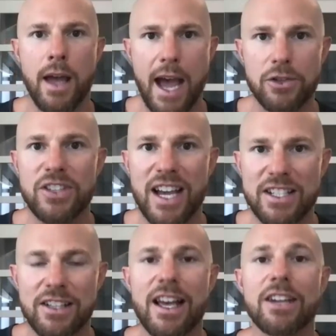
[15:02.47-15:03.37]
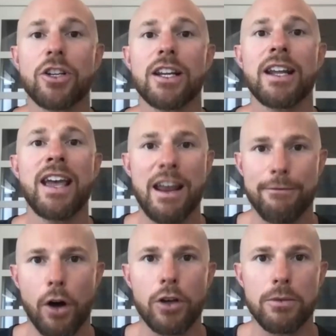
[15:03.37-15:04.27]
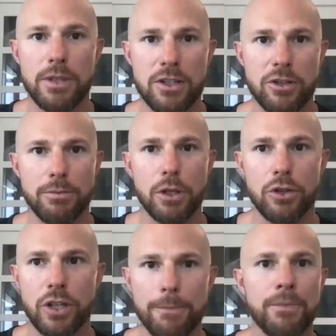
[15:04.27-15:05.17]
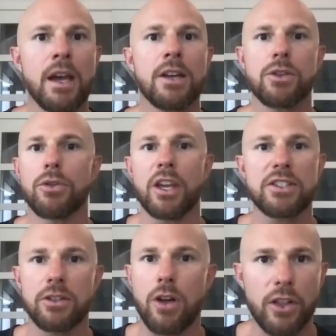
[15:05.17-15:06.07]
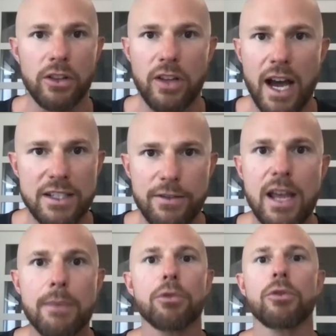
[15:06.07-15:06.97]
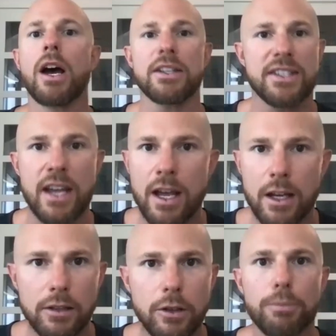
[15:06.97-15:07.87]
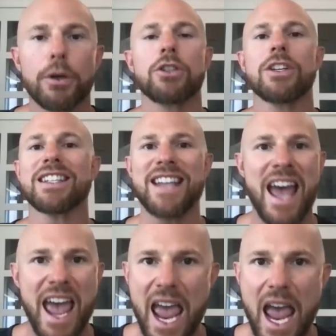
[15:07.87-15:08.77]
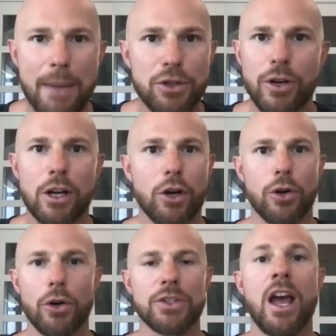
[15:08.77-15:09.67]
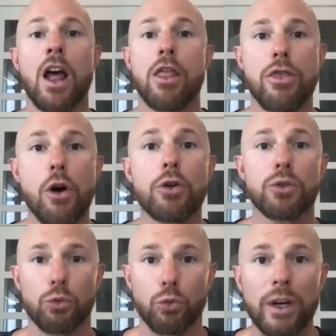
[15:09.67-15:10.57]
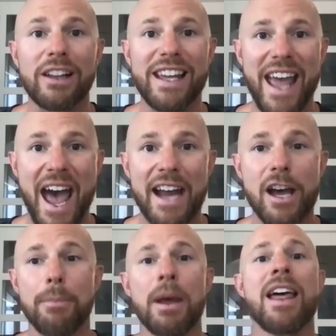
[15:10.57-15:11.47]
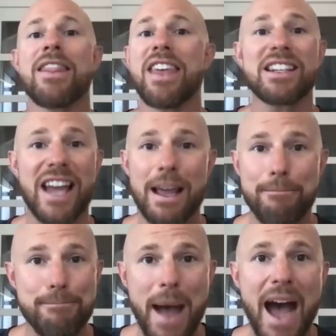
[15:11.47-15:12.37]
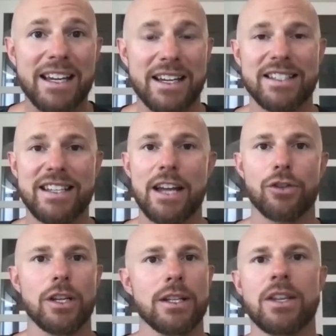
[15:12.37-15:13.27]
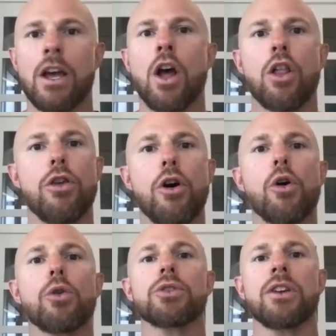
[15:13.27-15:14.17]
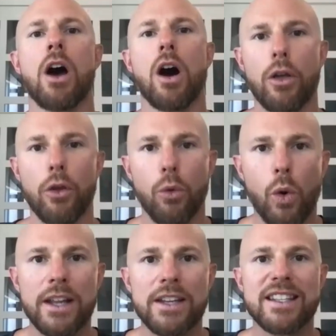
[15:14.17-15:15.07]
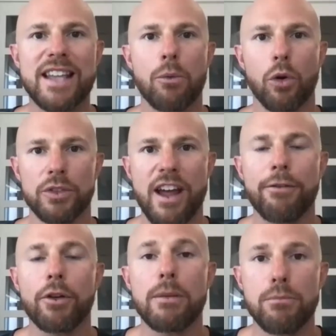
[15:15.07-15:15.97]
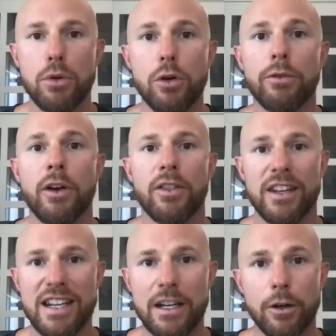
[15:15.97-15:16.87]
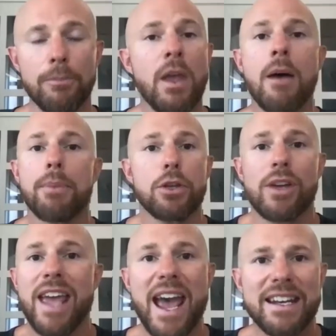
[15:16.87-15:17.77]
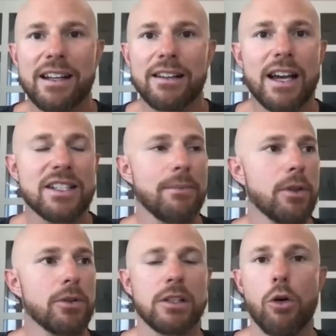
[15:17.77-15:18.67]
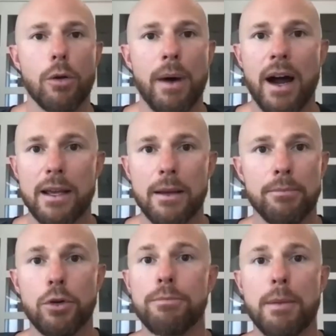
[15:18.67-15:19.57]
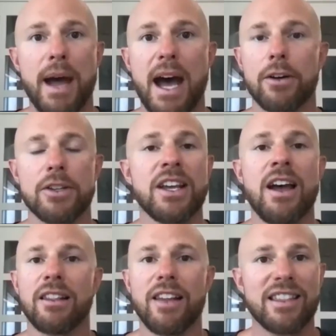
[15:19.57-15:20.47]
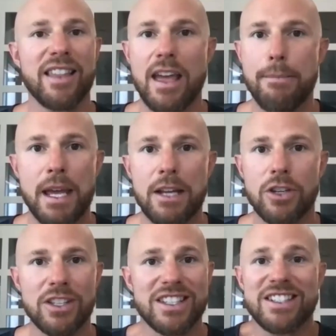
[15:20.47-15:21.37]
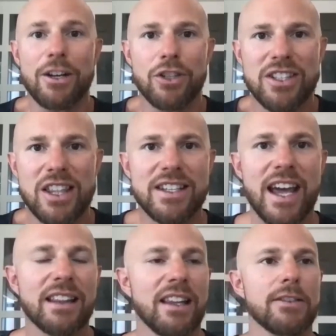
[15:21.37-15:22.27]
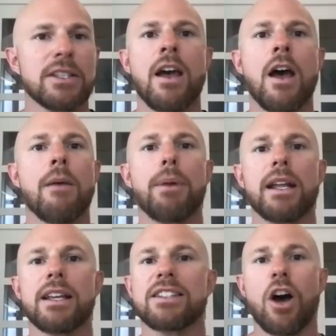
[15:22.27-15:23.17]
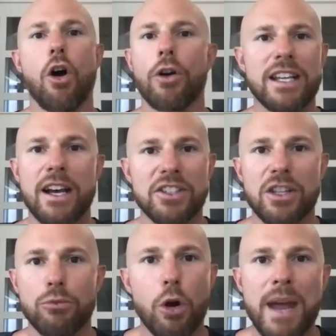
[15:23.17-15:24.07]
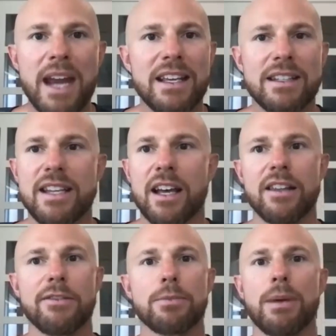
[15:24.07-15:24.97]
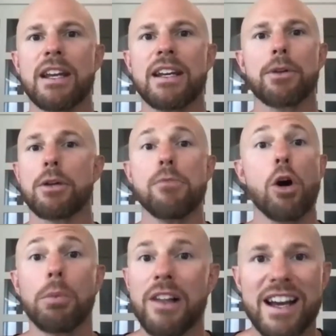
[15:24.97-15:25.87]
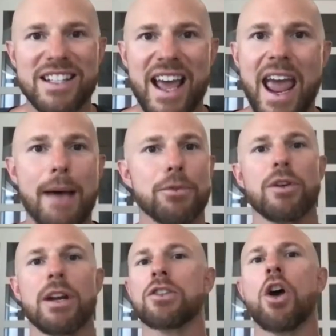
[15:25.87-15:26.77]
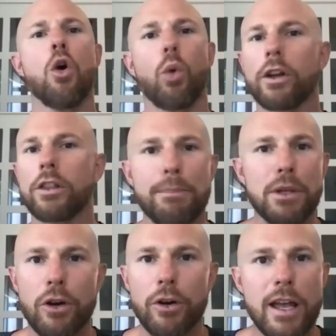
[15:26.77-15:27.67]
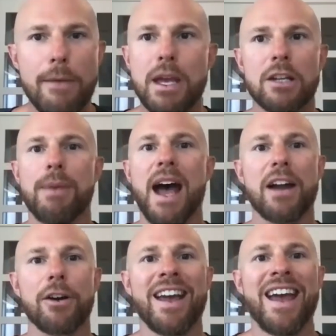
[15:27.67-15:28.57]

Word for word: exercise selection, and volume distribution. So things mm-hmm. along the lines of hip thrusts, glute bridges, hamstring curls, those really add up things like back extensions, those are the ones that will definitely move the needle. But you can't neglect some of those lower body movement patterns like the hip hinges. It's not just the deadlifts, but it's the RDLs, the Romanian deadlifts, being able to mobilize the hamstrings, work the pure hip hinge pattern,